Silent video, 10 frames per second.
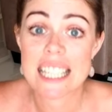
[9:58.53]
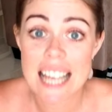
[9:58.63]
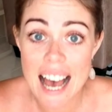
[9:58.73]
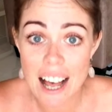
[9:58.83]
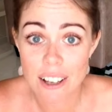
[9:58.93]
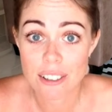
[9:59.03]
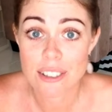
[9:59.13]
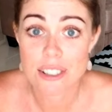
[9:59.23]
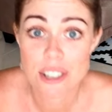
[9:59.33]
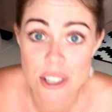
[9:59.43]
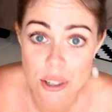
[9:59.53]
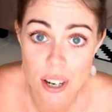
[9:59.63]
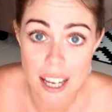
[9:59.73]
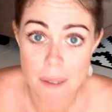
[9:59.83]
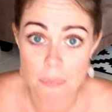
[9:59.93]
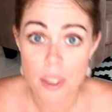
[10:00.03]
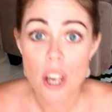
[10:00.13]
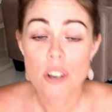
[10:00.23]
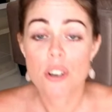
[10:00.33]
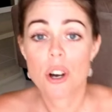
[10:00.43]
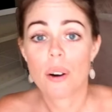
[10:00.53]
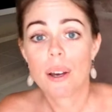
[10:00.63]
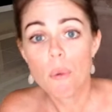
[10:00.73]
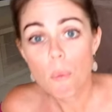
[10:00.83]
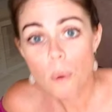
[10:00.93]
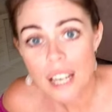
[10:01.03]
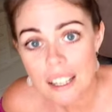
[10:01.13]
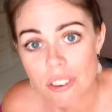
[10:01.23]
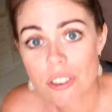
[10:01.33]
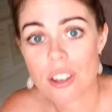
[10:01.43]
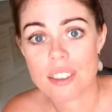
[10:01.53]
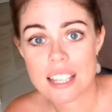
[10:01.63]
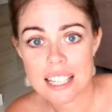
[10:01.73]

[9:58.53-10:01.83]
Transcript: downstream. You're going with the